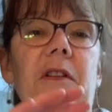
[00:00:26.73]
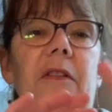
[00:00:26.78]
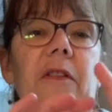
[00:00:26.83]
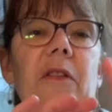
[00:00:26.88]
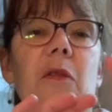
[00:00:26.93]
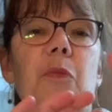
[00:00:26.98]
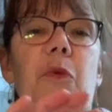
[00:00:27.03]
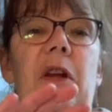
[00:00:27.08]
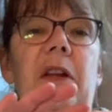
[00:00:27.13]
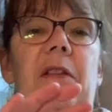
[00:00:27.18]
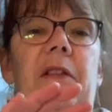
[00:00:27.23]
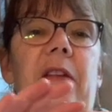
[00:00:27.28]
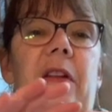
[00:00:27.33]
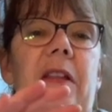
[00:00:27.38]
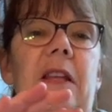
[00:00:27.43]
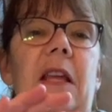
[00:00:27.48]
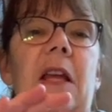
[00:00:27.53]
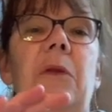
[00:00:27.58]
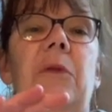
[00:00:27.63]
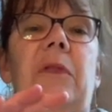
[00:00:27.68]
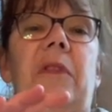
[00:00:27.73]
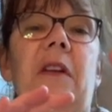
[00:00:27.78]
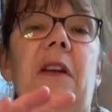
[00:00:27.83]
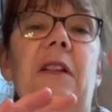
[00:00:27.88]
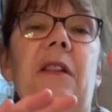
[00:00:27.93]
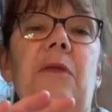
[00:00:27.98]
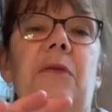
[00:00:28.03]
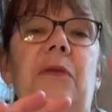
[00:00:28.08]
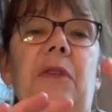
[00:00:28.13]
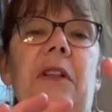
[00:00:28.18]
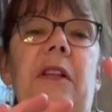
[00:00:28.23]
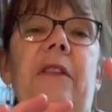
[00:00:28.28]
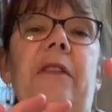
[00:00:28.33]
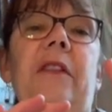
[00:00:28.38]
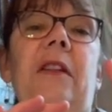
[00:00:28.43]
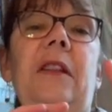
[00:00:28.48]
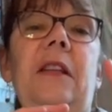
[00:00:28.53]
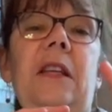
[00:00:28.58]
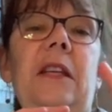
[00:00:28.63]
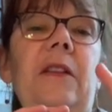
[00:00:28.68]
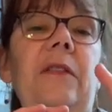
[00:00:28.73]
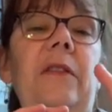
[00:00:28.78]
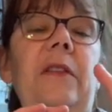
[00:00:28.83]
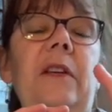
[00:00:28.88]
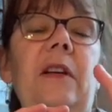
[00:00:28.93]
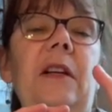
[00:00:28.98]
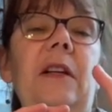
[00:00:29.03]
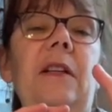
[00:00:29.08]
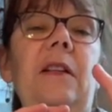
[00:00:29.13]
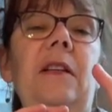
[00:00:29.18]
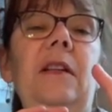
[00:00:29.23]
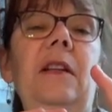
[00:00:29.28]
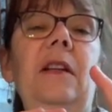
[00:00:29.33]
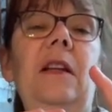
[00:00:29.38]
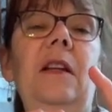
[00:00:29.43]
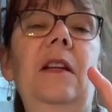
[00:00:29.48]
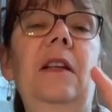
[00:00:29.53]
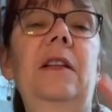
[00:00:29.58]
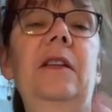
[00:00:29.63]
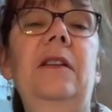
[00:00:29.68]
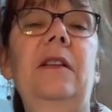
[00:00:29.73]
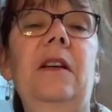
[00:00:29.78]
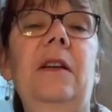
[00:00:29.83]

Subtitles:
So the bread is on the outside and the filling is on the inside, and